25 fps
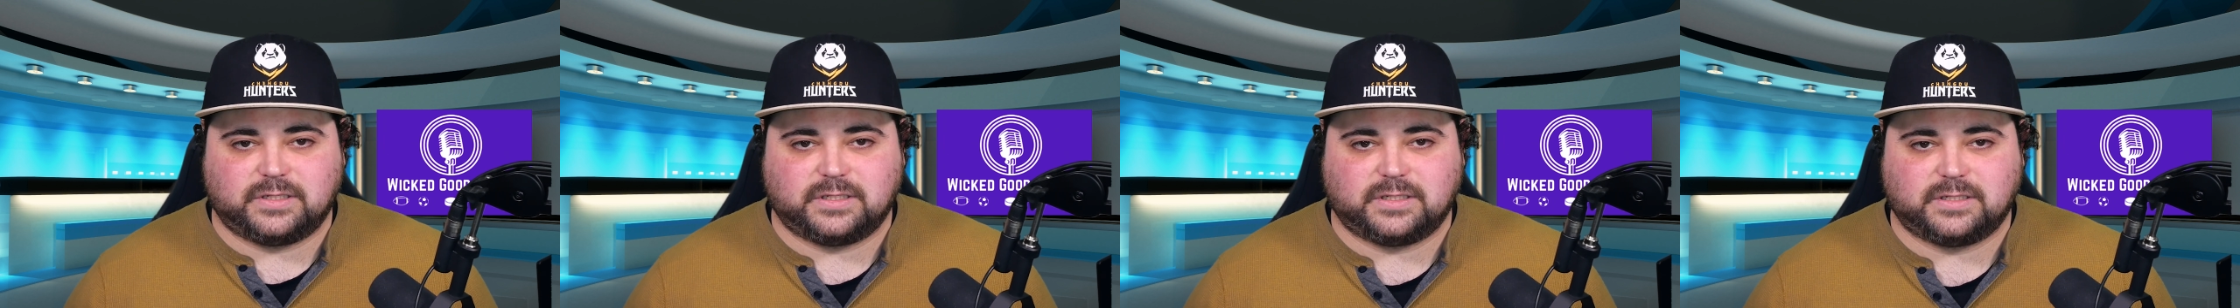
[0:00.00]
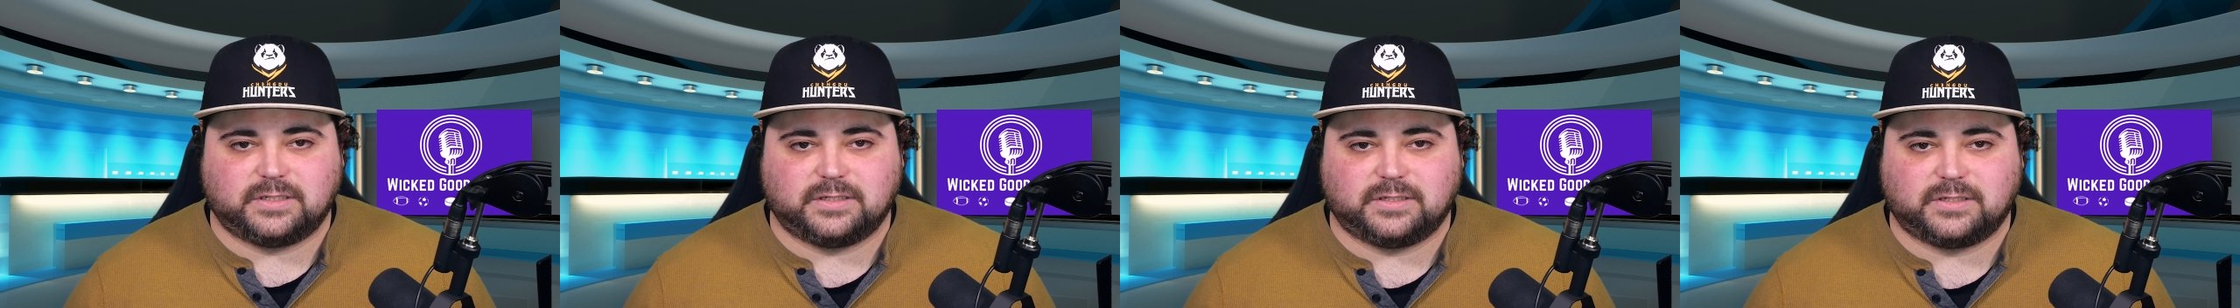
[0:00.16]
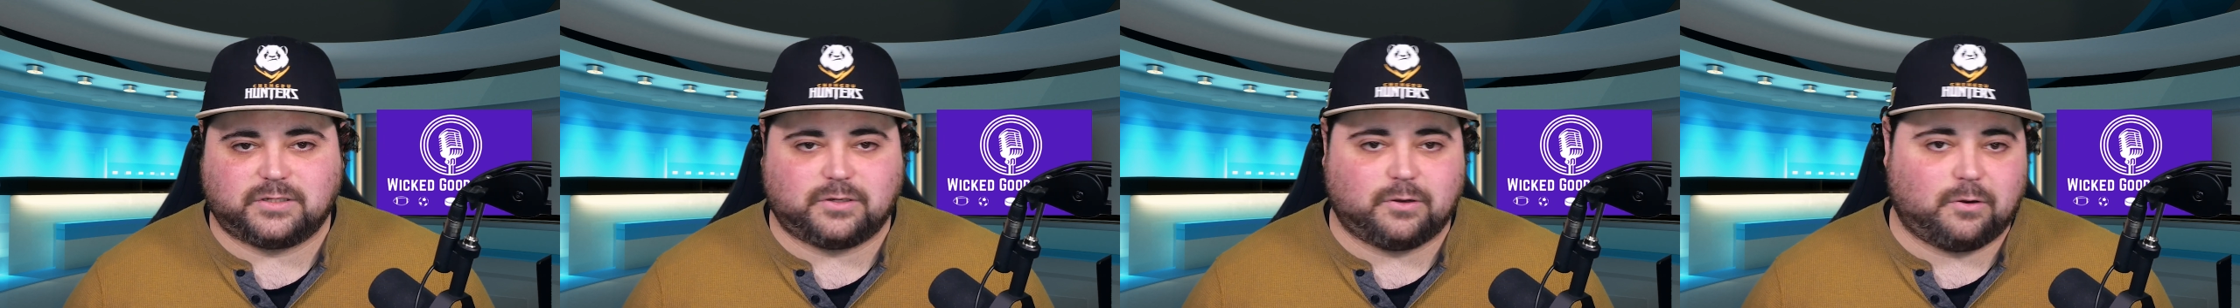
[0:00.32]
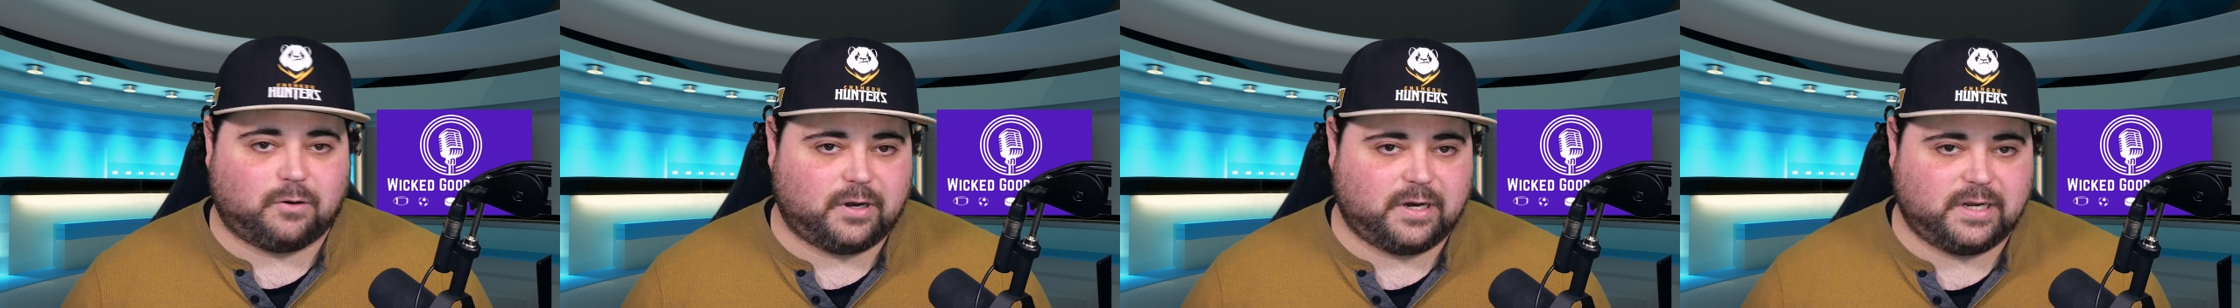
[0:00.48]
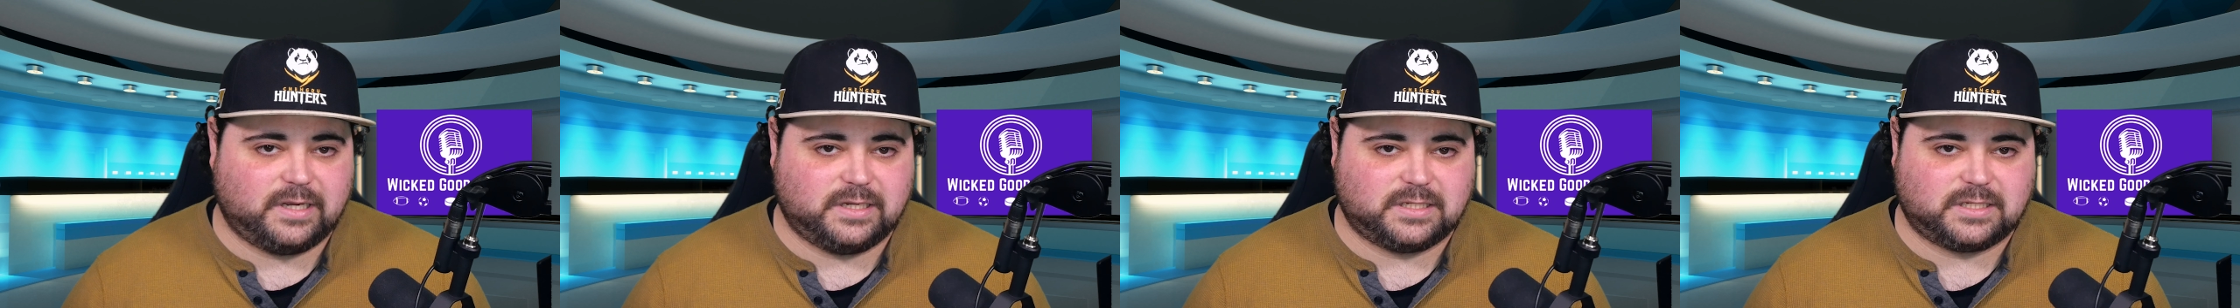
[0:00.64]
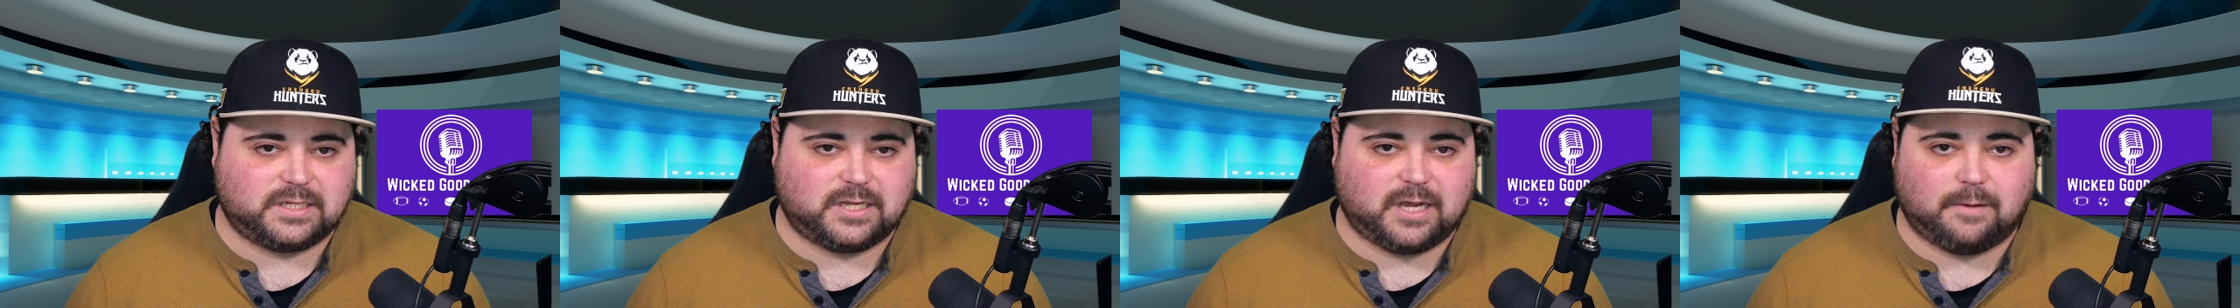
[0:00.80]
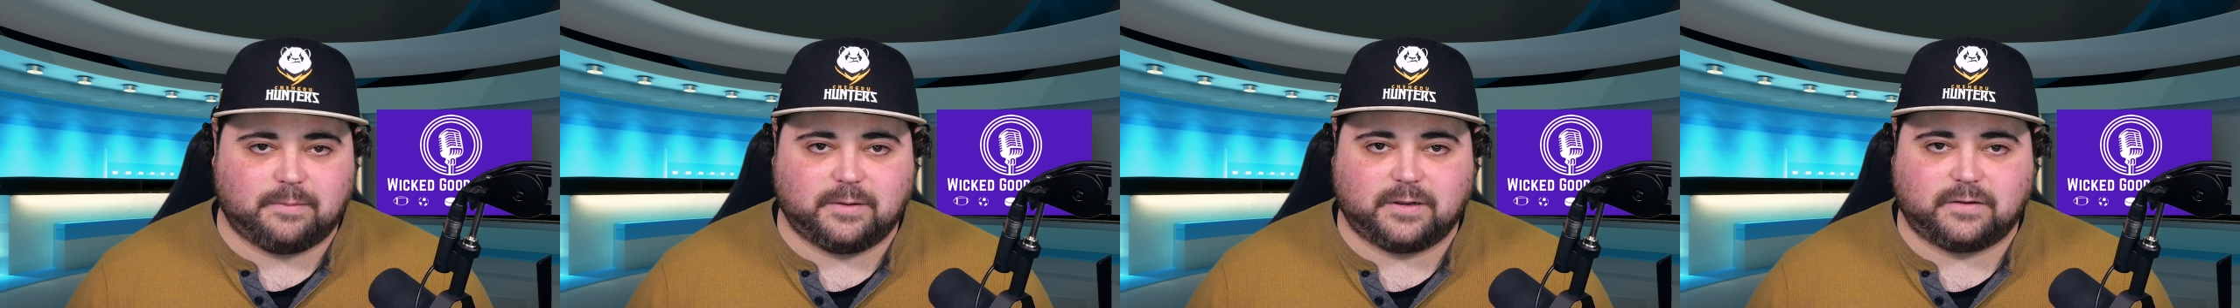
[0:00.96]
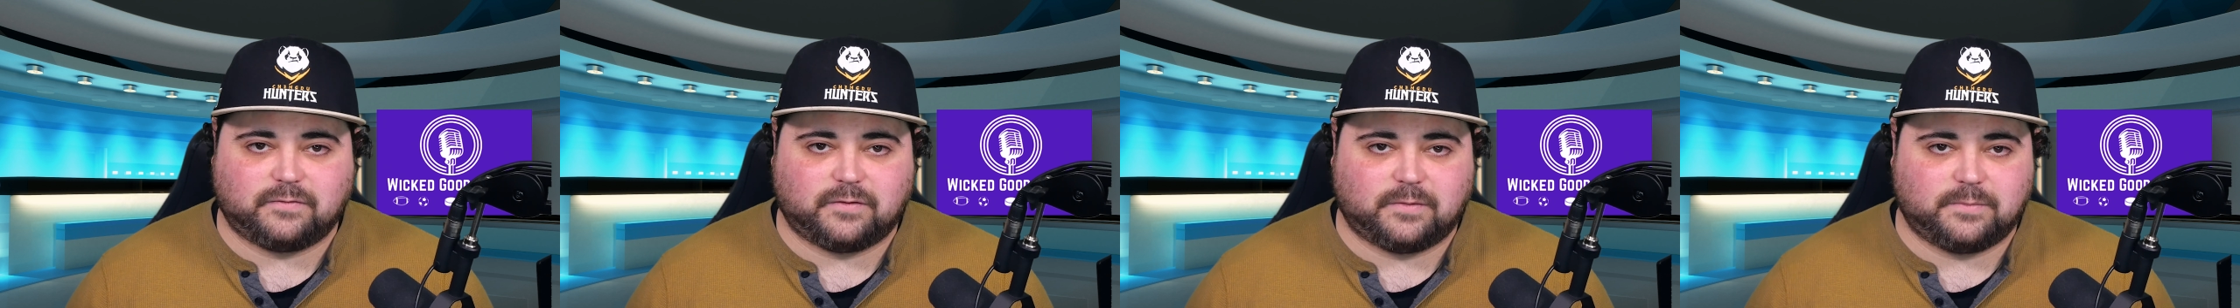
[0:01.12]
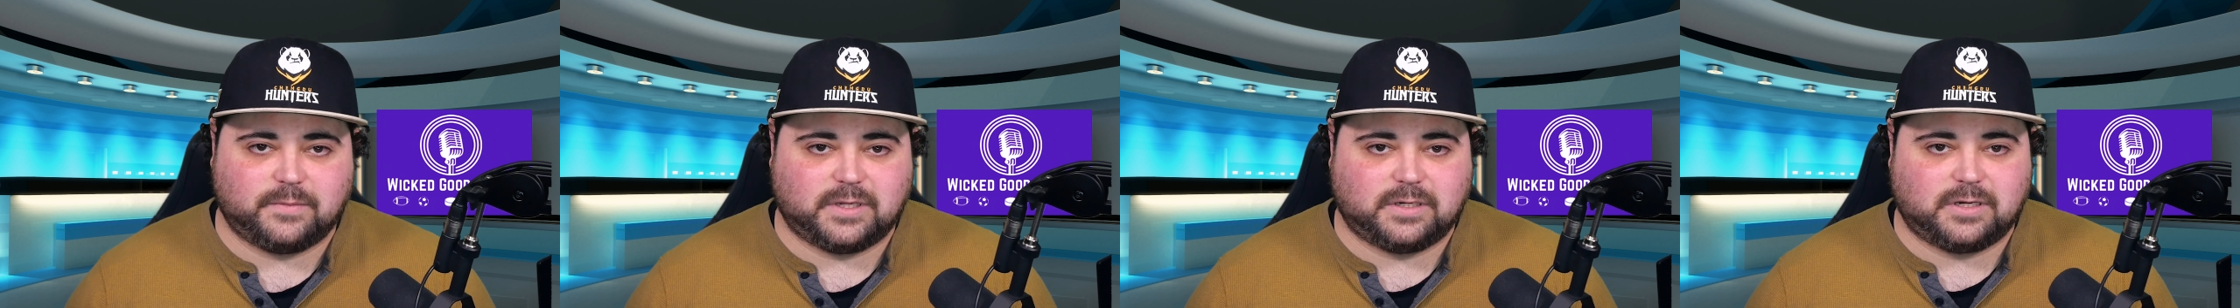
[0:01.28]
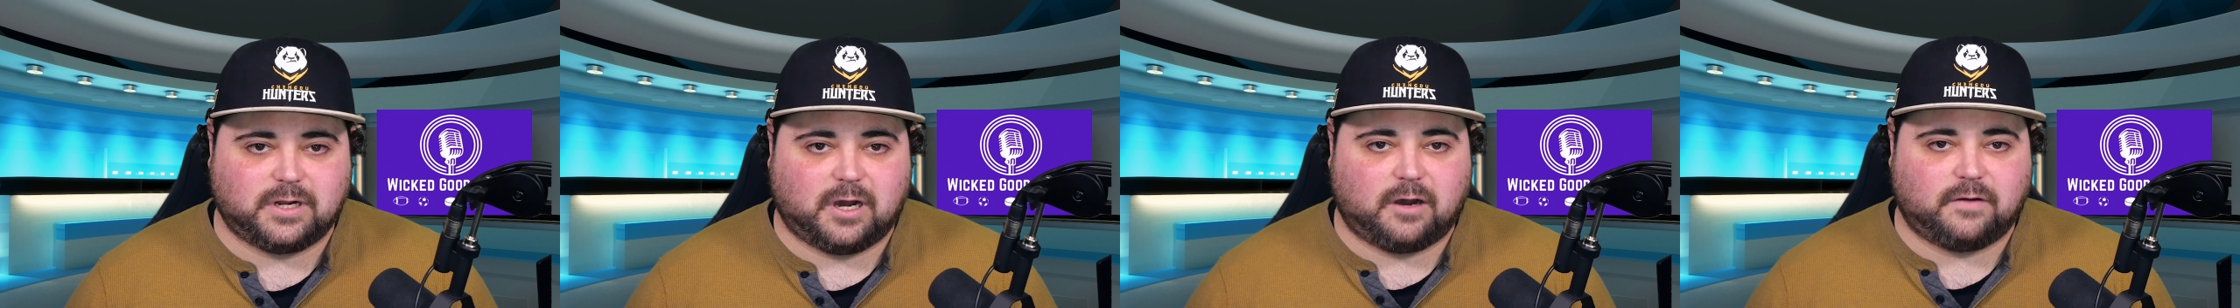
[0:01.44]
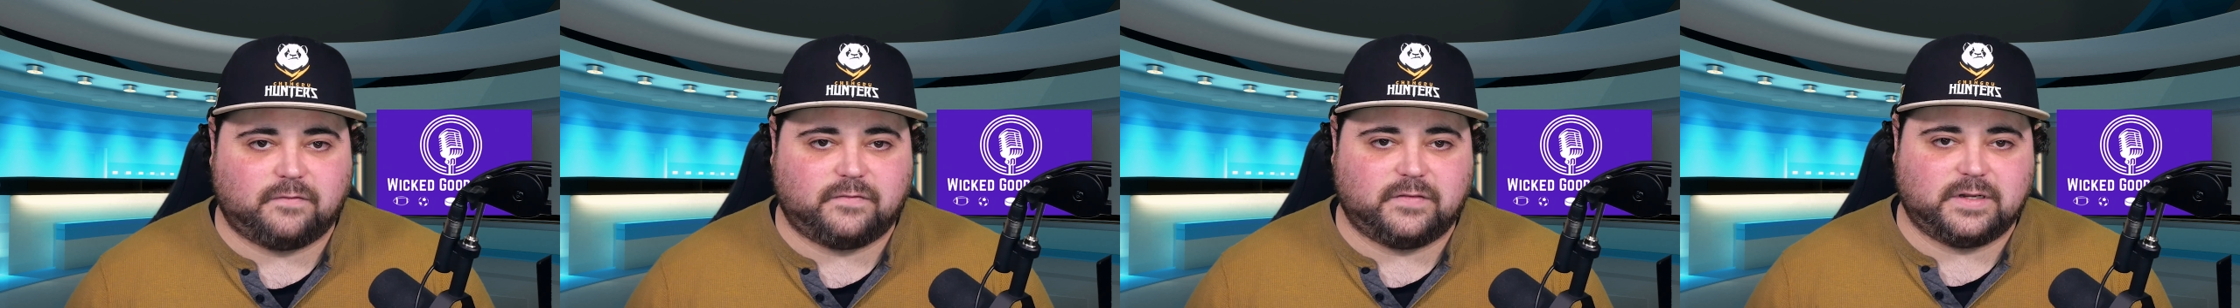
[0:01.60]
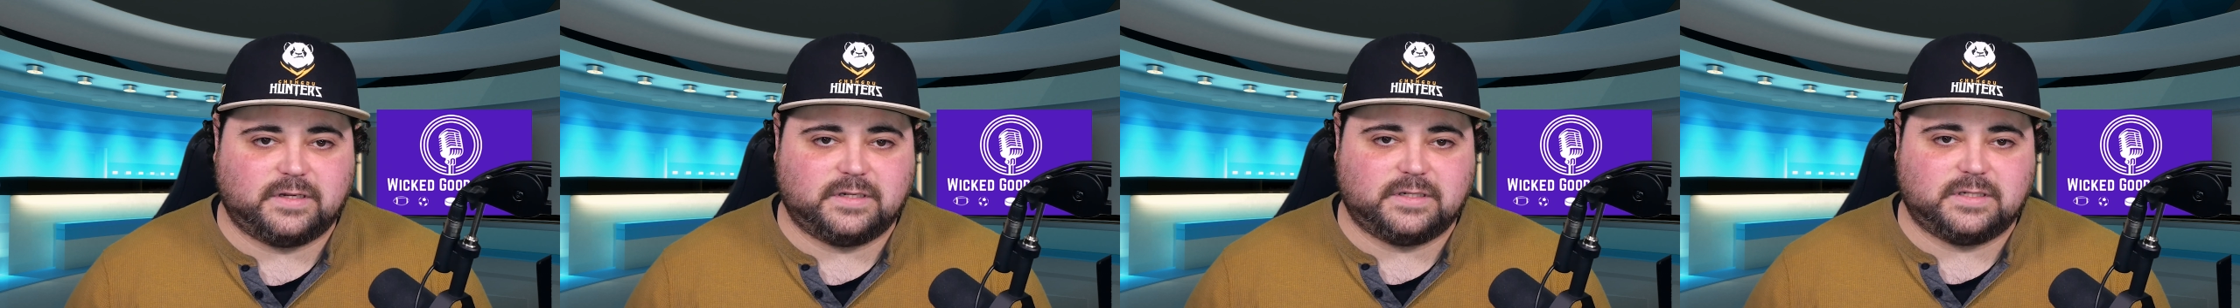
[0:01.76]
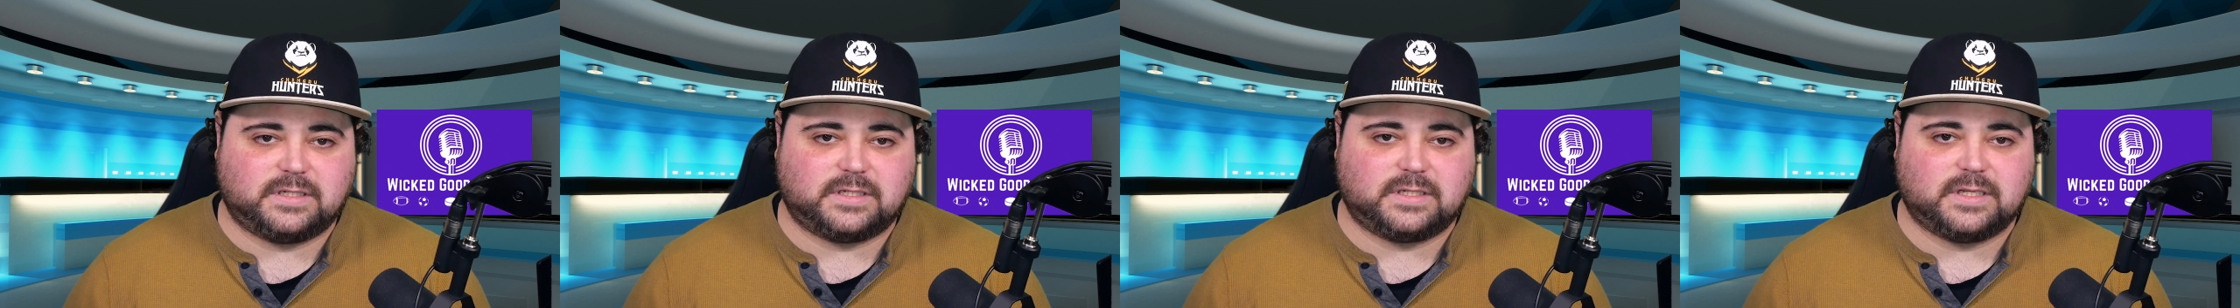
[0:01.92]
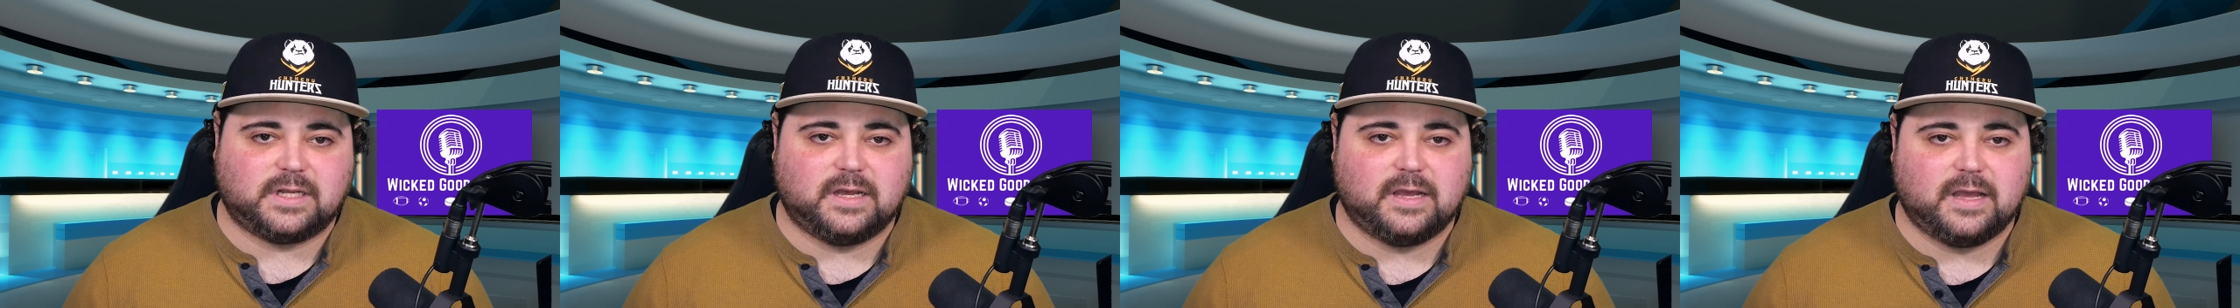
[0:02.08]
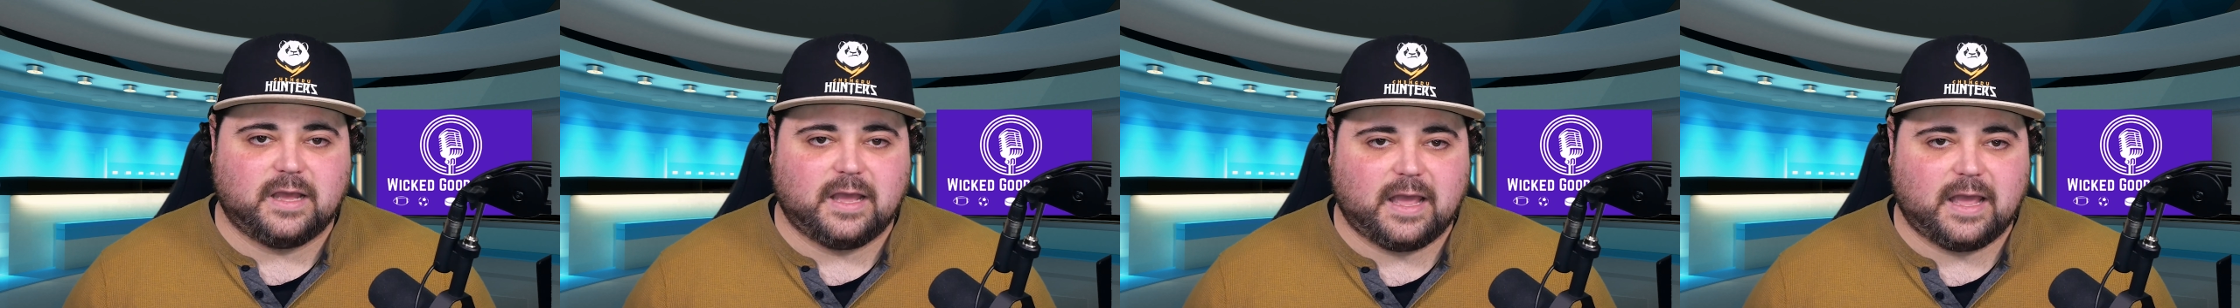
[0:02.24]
stories coming from the Dolphins.